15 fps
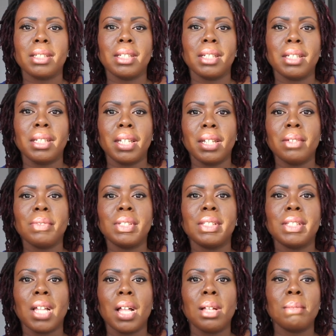to give
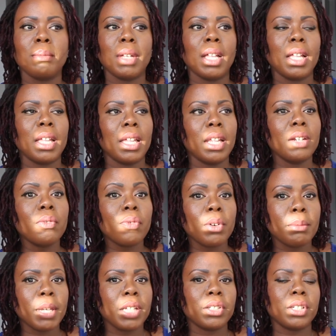some
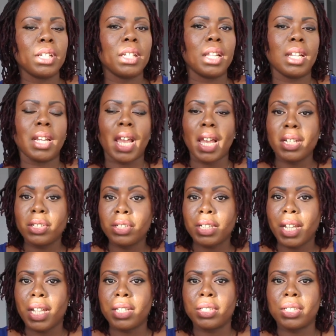information and
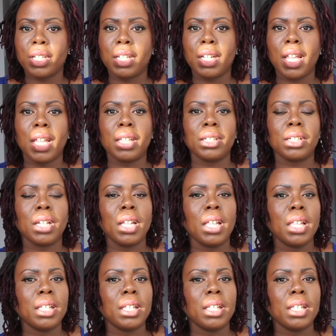education and